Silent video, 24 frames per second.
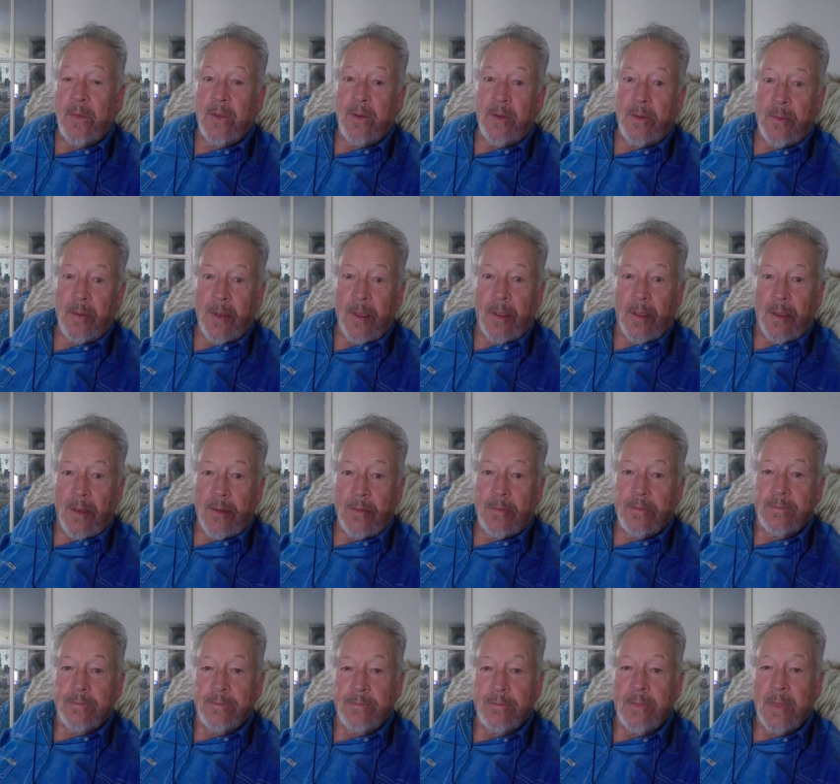doing
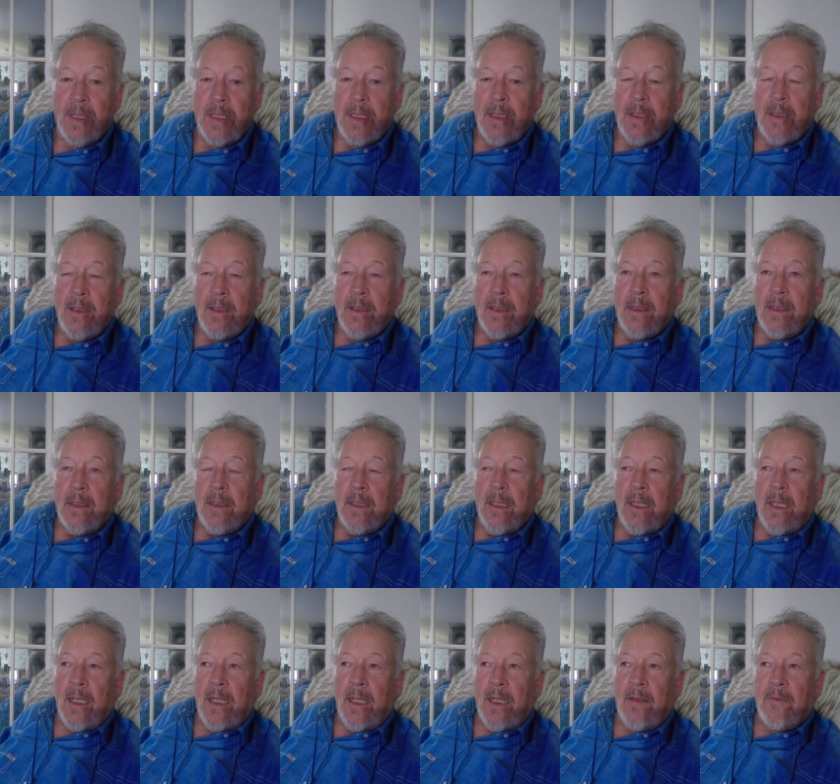wrong.
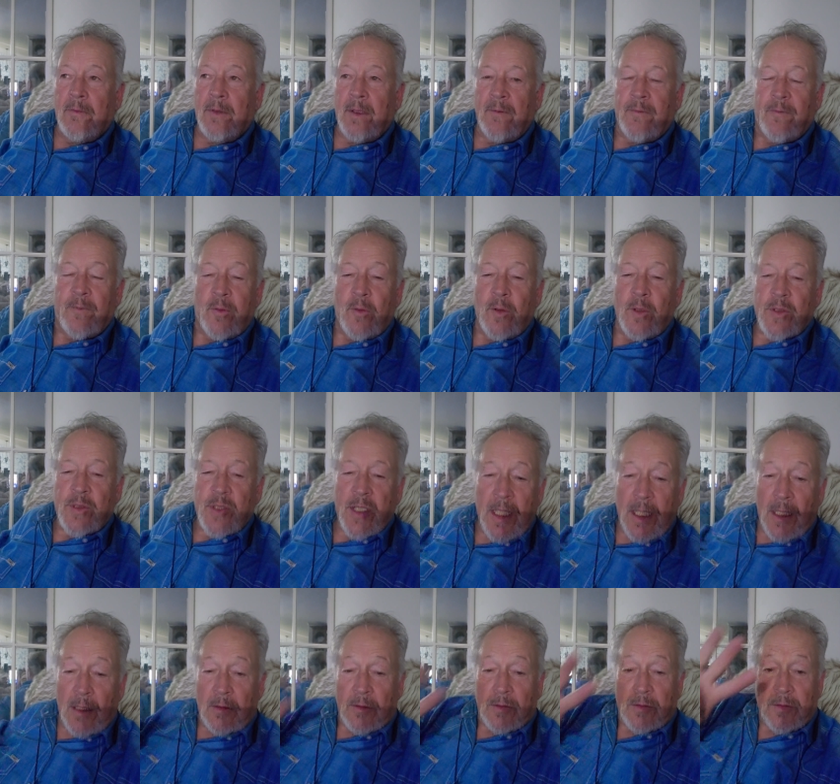Uh, I've got four
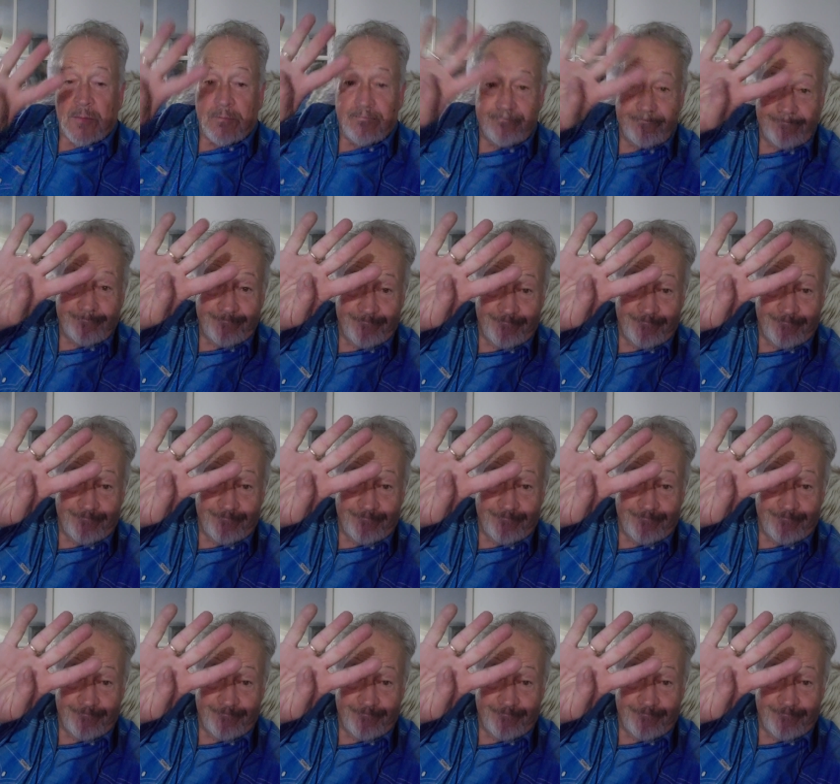channels,